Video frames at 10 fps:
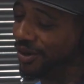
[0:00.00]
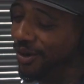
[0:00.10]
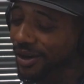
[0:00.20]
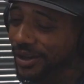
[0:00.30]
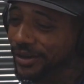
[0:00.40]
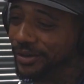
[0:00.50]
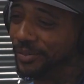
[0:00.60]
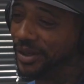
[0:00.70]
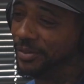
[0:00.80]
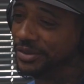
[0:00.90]
God led her to
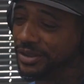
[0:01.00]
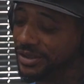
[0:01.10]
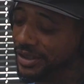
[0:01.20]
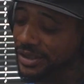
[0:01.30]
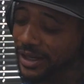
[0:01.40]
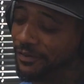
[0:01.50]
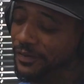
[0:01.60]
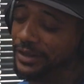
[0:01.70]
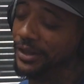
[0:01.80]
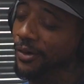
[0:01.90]
me. She said like
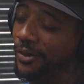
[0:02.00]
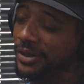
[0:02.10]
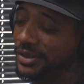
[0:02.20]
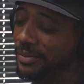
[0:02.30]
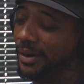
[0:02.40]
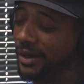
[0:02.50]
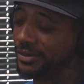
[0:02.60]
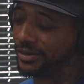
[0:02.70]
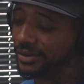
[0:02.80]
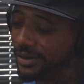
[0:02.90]
50 artists
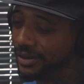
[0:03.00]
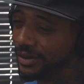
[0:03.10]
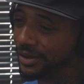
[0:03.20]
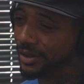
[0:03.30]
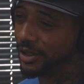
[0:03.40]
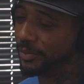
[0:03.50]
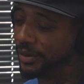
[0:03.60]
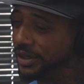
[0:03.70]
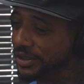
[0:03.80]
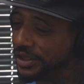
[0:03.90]
inboxed her. But
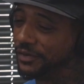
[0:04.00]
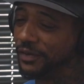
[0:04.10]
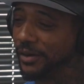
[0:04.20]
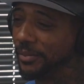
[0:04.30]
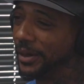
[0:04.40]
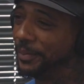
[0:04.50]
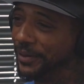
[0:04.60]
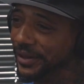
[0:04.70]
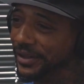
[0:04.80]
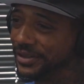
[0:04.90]
then she found my
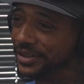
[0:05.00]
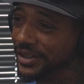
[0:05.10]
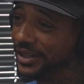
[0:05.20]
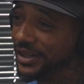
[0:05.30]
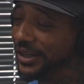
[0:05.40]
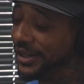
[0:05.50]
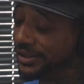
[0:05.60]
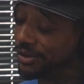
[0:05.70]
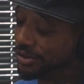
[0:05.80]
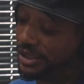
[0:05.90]
page. And
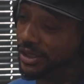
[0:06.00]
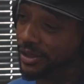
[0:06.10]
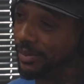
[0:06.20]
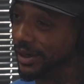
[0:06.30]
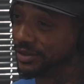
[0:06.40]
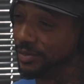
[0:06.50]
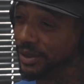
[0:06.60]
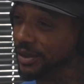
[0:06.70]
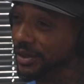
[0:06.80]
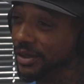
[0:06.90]
so she inboxed
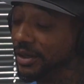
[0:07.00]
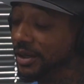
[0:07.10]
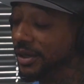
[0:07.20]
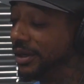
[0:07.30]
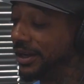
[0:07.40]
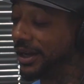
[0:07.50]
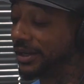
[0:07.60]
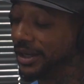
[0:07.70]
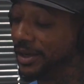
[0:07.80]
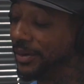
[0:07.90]
me. And I
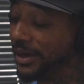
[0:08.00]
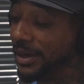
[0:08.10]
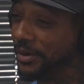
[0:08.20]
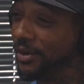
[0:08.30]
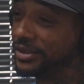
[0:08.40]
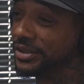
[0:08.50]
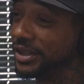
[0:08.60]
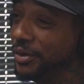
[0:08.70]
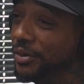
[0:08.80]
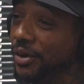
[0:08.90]
came out. She
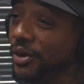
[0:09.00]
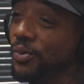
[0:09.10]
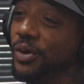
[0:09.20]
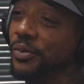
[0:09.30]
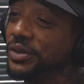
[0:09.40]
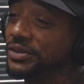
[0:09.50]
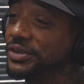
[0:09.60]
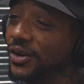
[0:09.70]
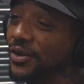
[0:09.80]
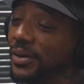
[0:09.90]
said, you the only one wasn't
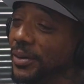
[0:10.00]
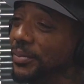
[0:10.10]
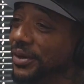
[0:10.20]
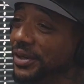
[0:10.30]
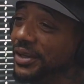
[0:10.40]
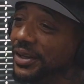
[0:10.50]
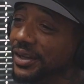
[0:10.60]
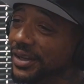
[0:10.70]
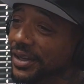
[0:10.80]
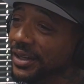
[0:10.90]
talking about money.
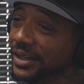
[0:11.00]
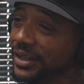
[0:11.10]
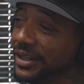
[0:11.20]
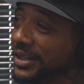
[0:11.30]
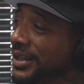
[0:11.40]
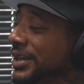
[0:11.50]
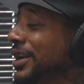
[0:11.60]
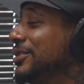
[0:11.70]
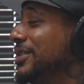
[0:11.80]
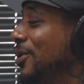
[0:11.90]
And
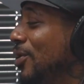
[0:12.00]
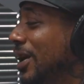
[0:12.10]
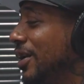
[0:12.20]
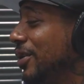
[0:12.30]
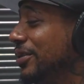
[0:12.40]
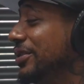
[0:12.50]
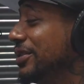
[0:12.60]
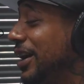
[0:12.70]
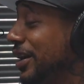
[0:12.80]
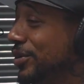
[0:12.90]
I was like, wow.
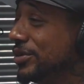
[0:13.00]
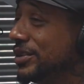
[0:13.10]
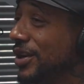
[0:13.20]
I usually